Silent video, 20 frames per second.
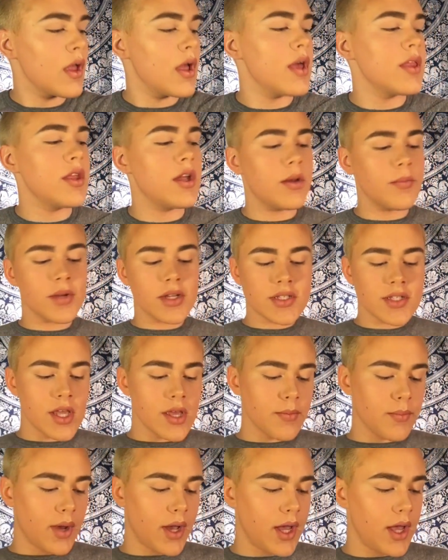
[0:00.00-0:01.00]
And then I'm going to
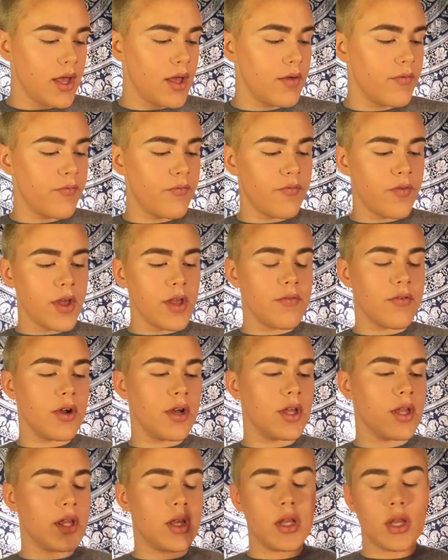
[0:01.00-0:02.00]
take my
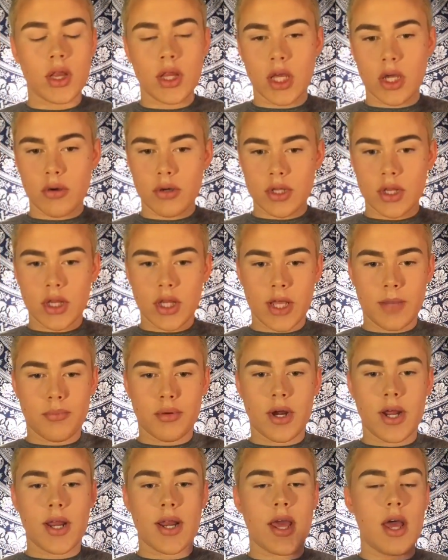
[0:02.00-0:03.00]
favorite liquid lip
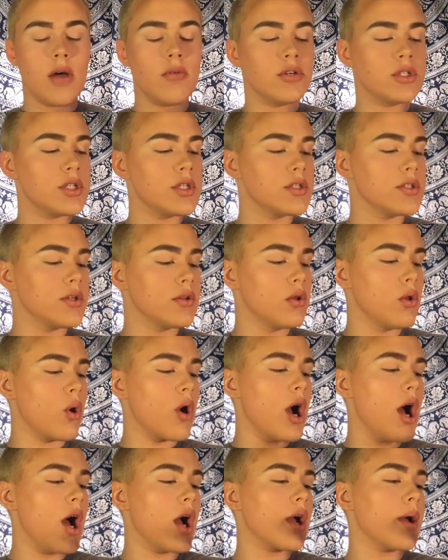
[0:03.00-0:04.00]
right now, which is the
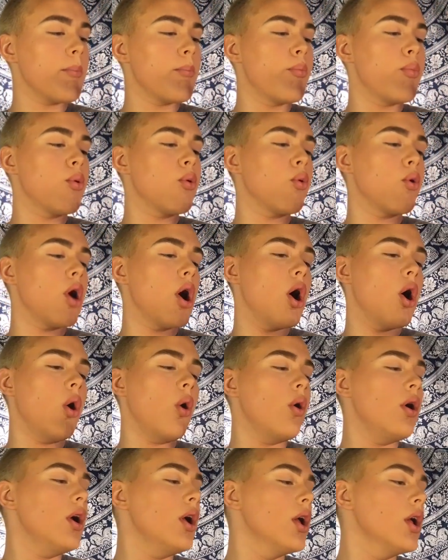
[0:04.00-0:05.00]
Lorac
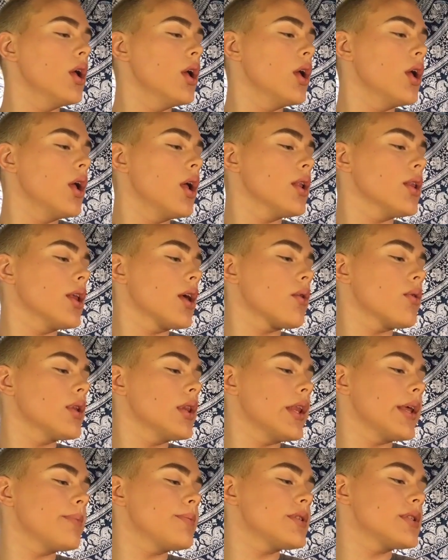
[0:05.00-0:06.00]
Pro liquid
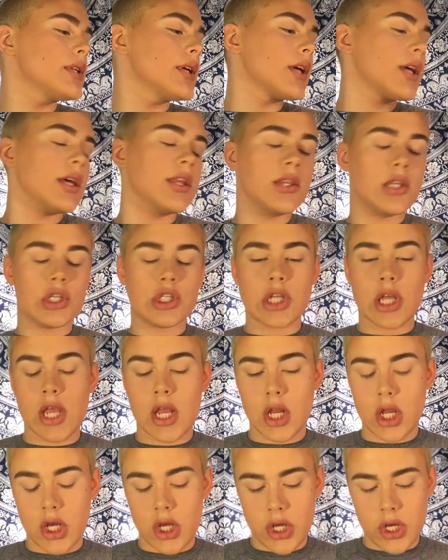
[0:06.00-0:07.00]
lipstick in the
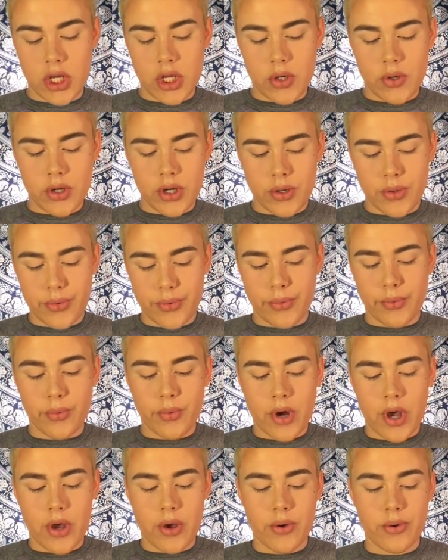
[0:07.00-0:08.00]
shade Nude
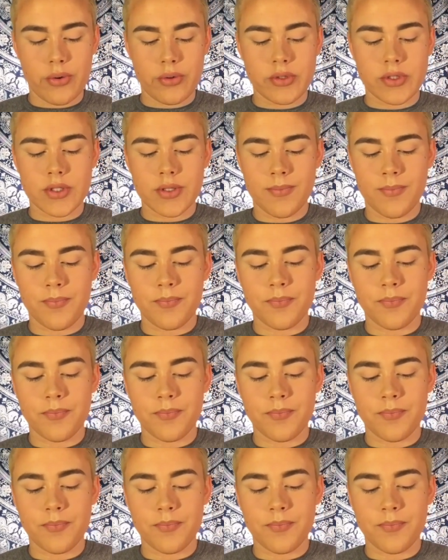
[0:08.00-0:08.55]
Rose.